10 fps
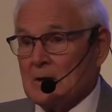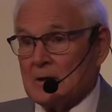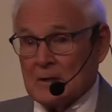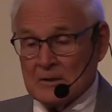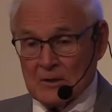
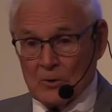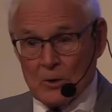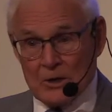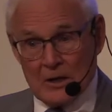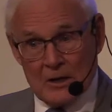things that
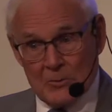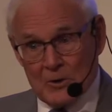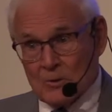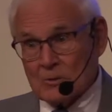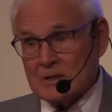ordinarily
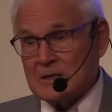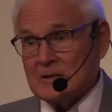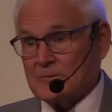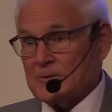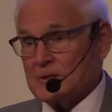we don't see
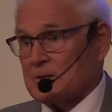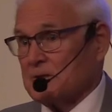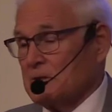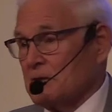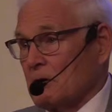as
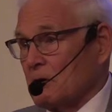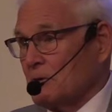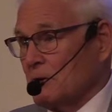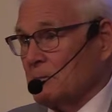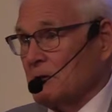physicians in our
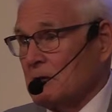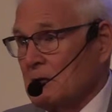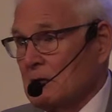treatment.